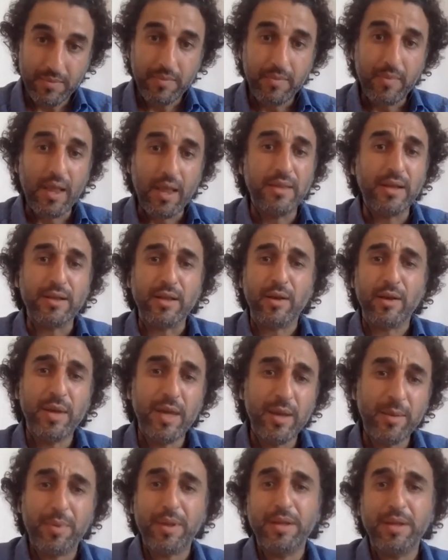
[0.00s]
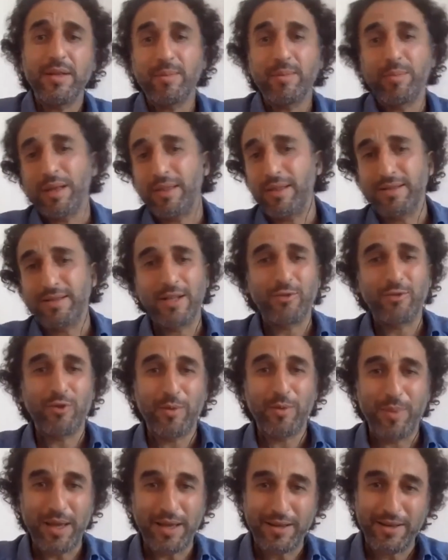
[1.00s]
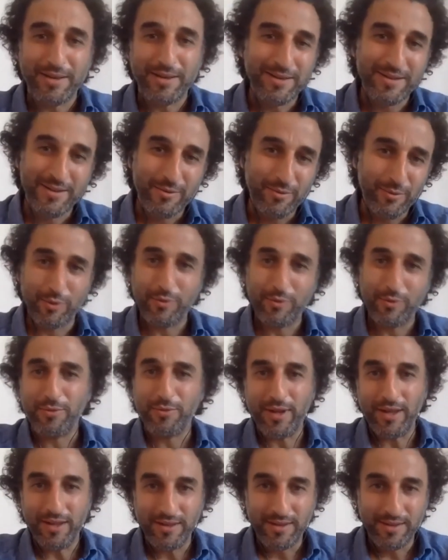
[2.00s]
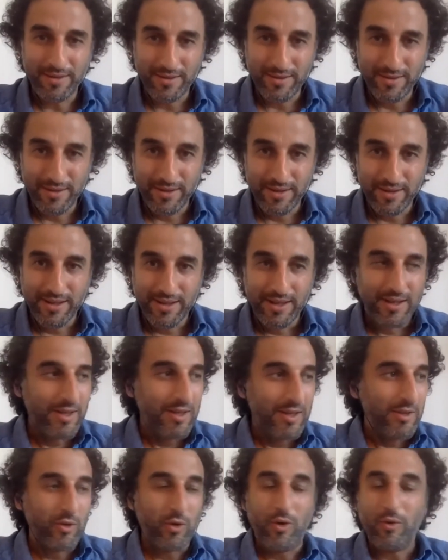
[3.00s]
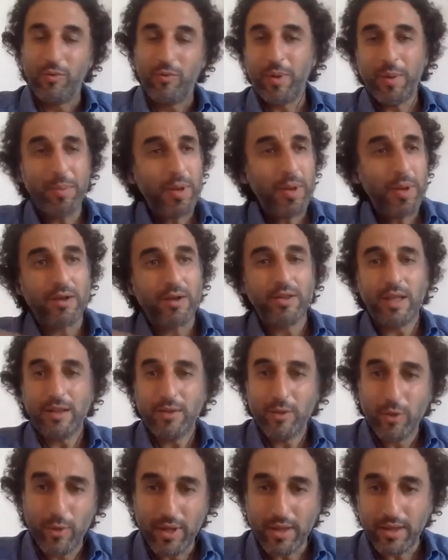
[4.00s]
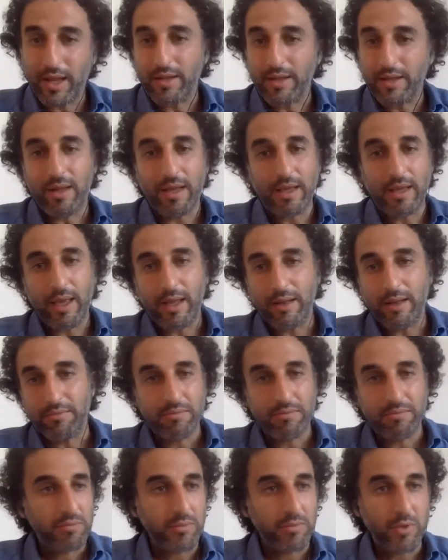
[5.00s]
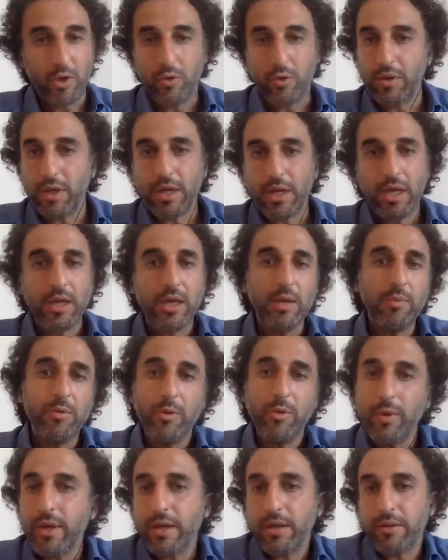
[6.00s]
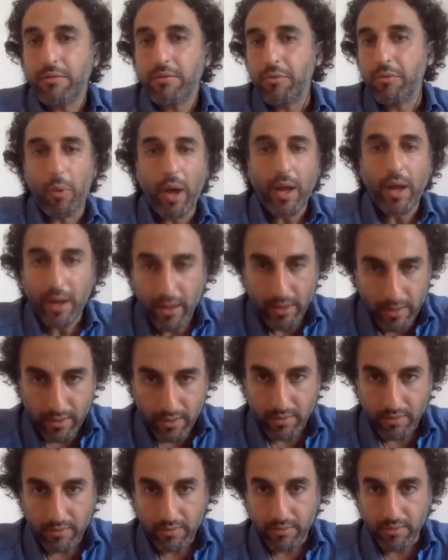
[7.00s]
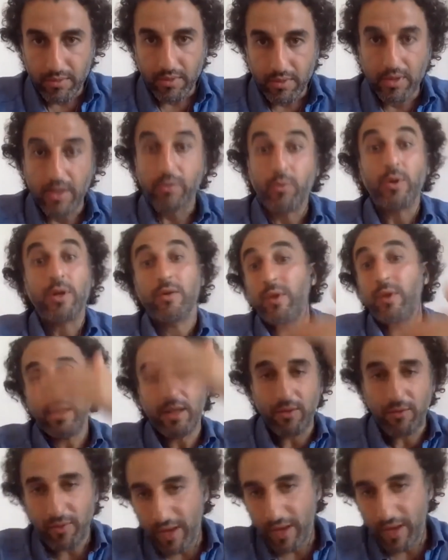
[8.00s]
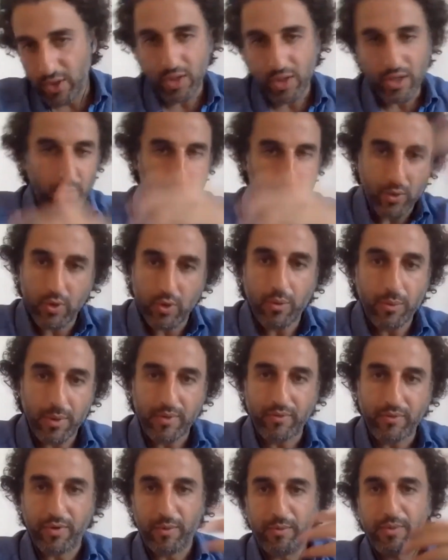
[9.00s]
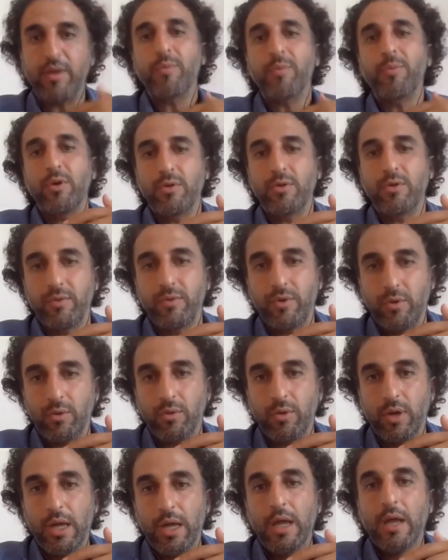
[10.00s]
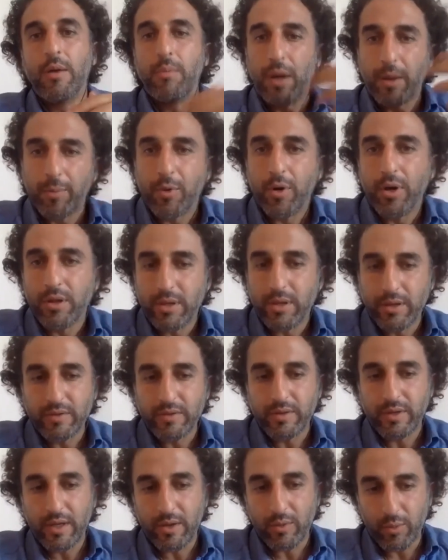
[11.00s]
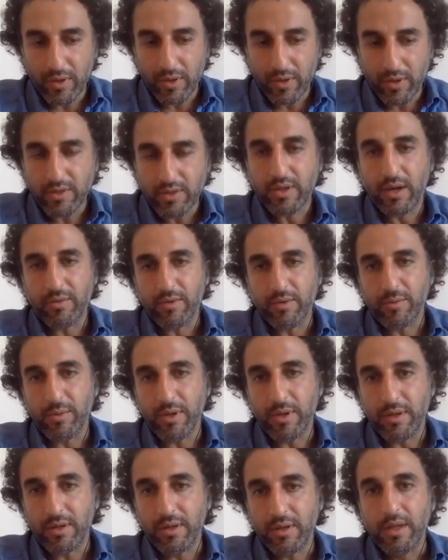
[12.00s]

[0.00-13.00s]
that are being printed by the central bank for free. So if people are doing that, again, they can keep doing it. Why not? They will create inflation, but from their point of view, my point is here with this government,